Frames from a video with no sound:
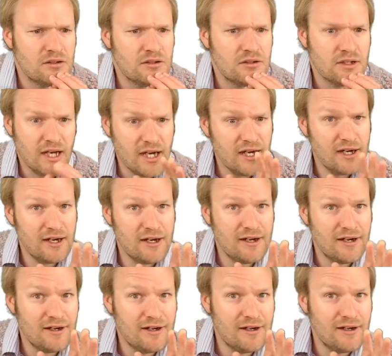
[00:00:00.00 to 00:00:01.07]
Now,
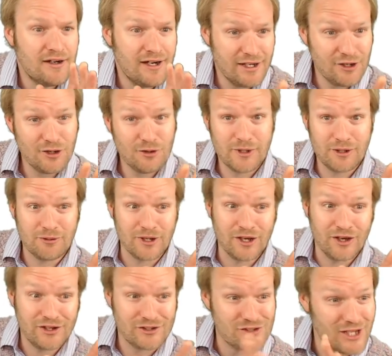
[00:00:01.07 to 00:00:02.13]
I know where we're
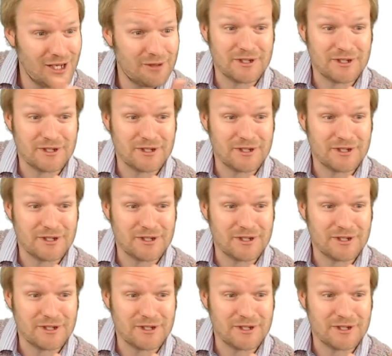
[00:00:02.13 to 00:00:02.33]
going, so I'm